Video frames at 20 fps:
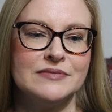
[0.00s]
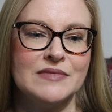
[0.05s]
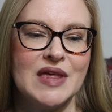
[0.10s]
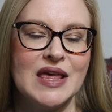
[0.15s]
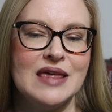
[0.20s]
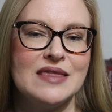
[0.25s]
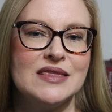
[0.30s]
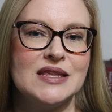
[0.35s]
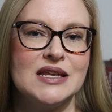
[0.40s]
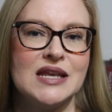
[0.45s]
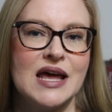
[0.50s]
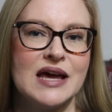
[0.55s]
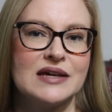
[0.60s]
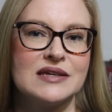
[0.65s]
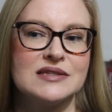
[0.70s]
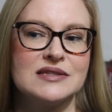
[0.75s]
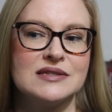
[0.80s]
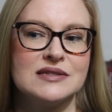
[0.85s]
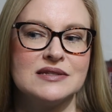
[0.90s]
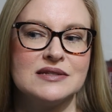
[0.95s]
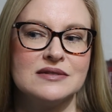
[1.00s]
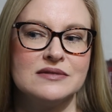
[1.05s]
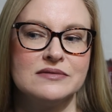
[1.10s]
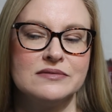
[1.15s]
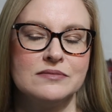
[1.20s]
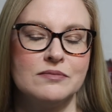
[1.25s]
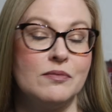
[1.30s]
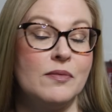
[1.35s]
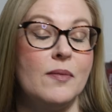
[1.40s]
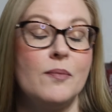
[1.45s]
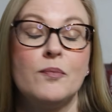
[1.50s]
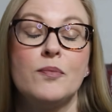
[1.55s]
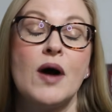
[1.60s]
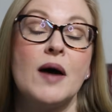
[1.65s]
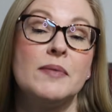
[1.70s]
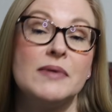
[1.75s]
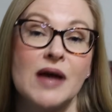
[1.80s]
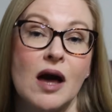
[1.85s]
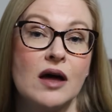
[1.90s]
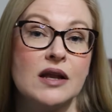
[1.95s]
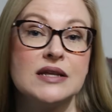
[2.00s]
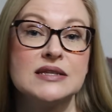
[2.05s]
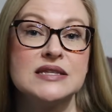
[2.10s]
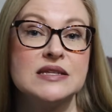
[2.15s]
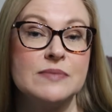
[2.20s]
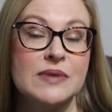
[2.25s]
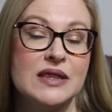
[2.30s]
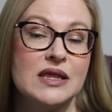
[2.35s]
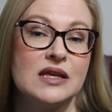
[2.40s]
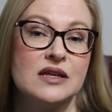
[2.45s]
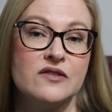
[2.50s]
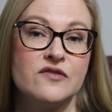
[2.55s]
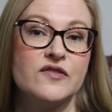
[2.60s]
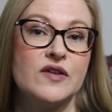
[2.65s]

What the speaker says: honestly by the end of